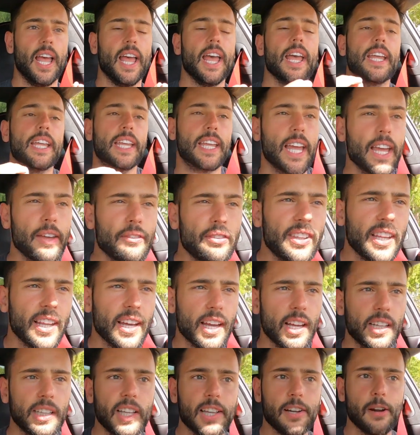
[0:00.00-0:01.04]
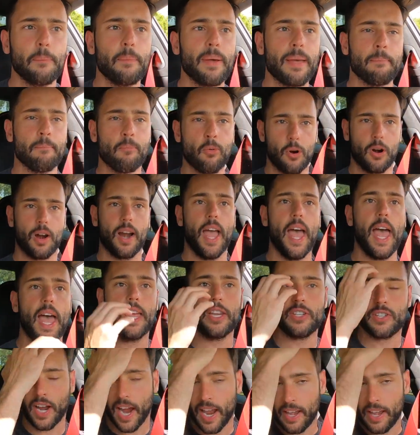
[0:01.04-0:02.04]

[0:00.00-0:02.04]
It gives it a little bit more edge.